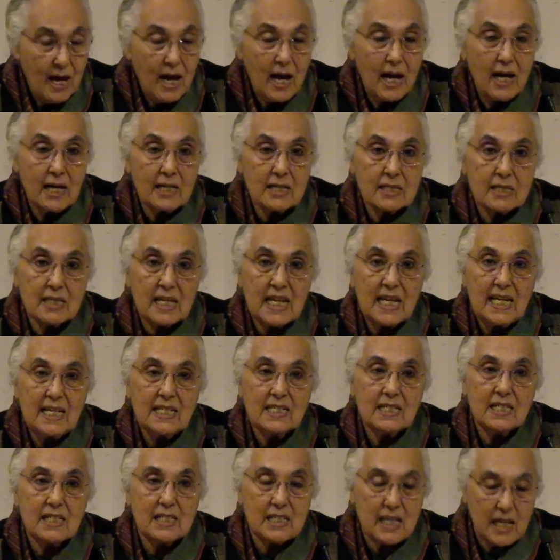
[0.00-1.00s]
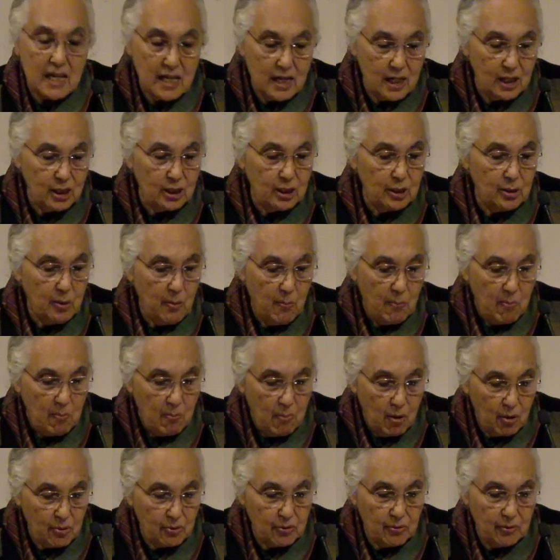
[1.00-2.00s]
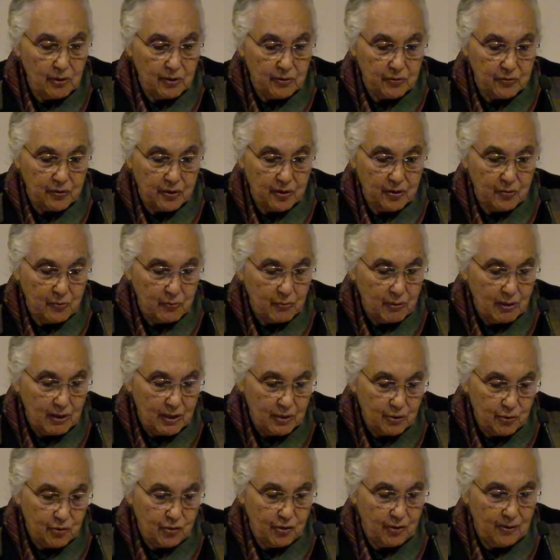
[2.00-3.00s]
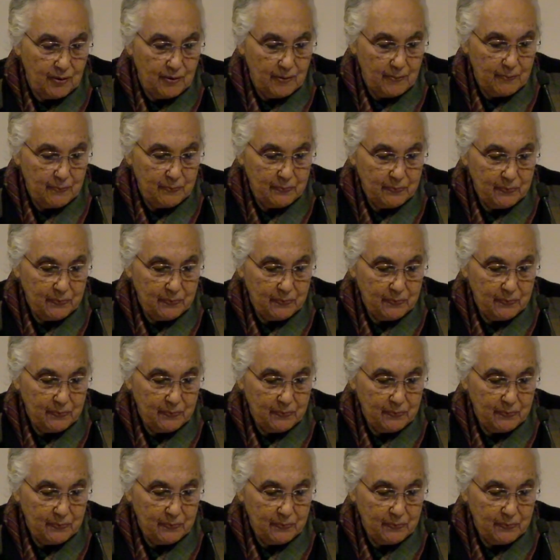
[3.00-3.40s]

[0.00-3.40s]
as a single monolithic religion.